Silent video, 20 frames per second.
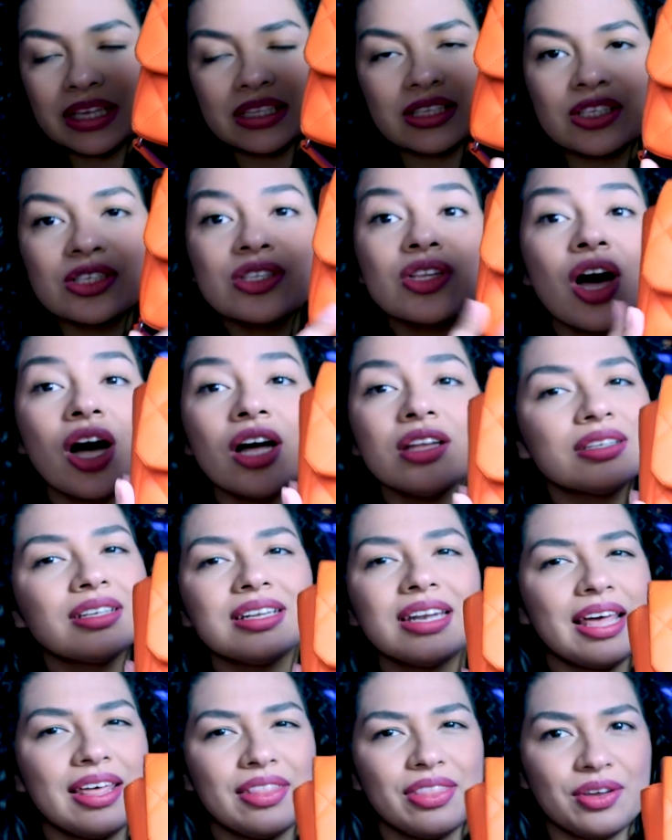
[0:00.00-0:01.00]
it's not
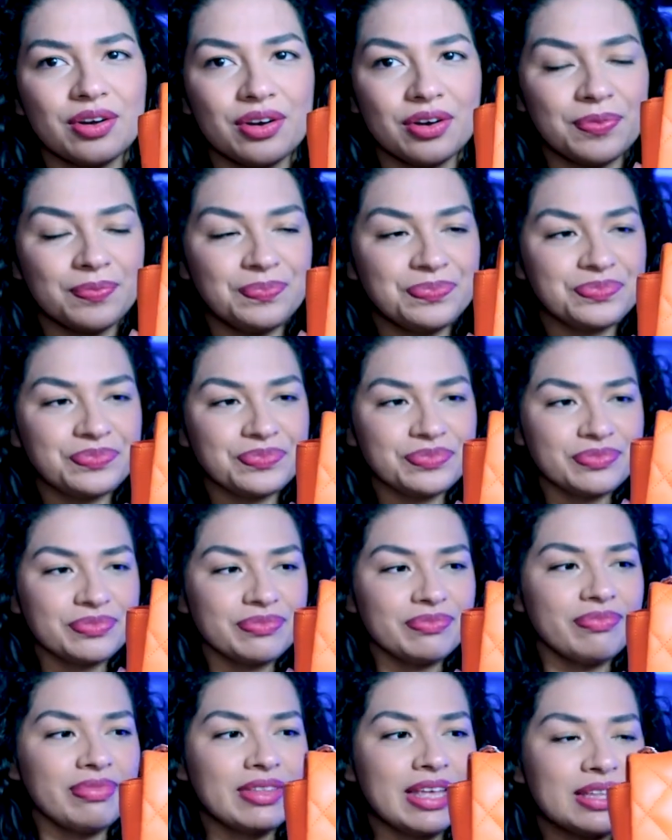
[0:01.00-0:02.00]
leather.
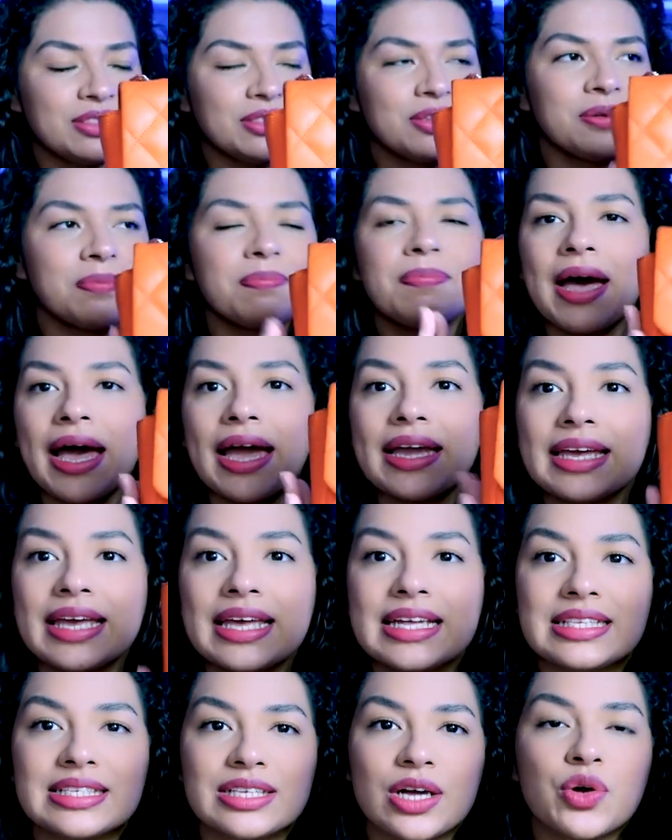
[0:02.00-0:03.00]
The bag
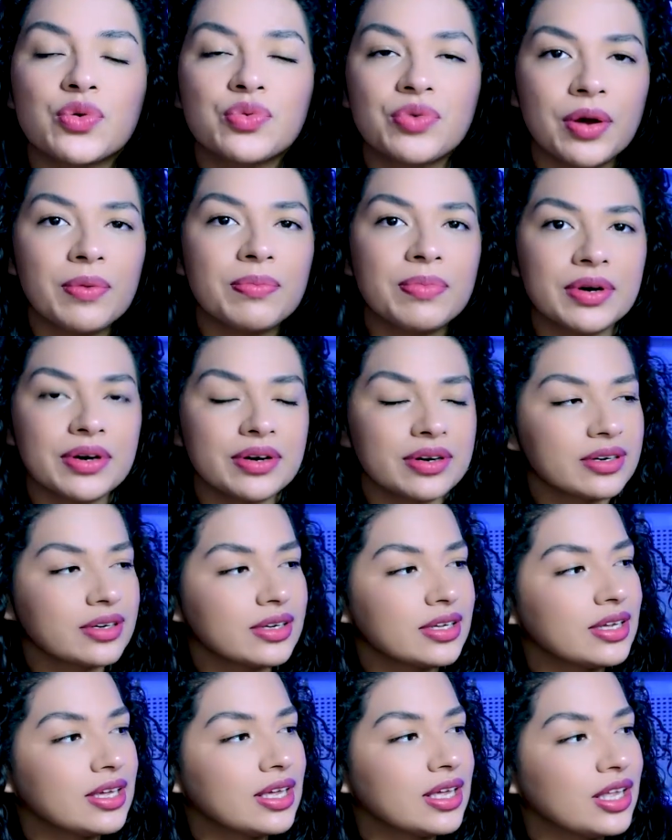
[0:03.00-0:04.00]
is rubber.
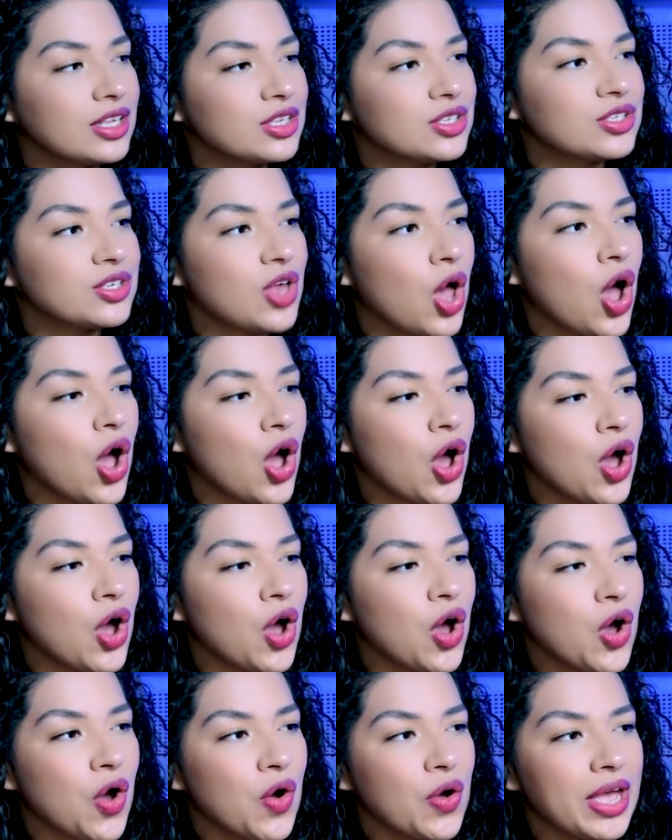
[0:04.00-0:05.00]

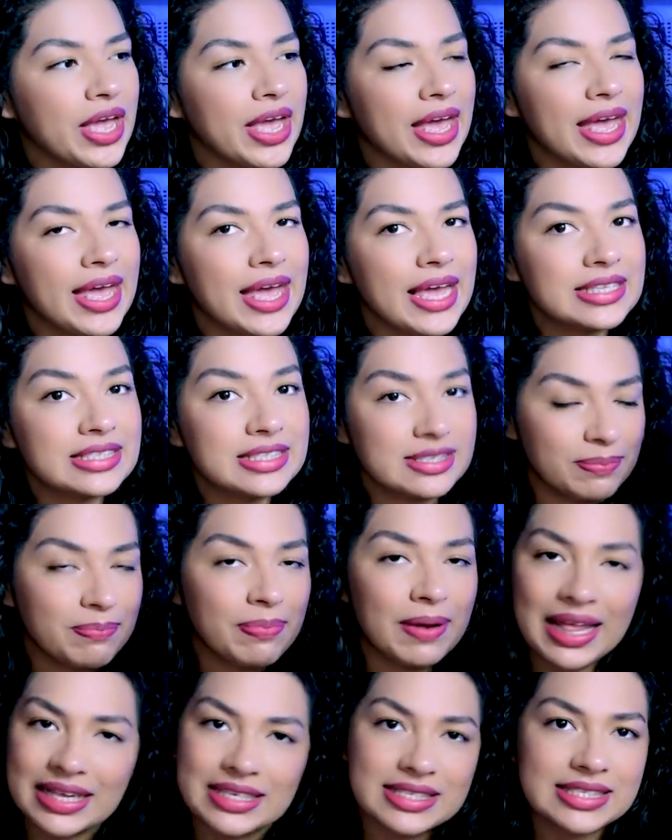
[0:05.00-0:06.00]
So it's a
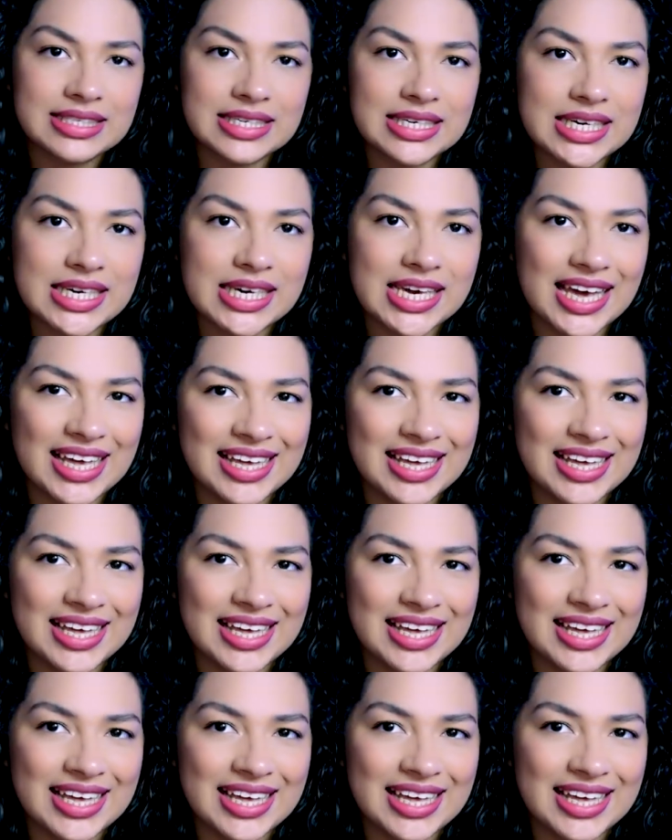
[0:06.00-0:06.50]
plastic,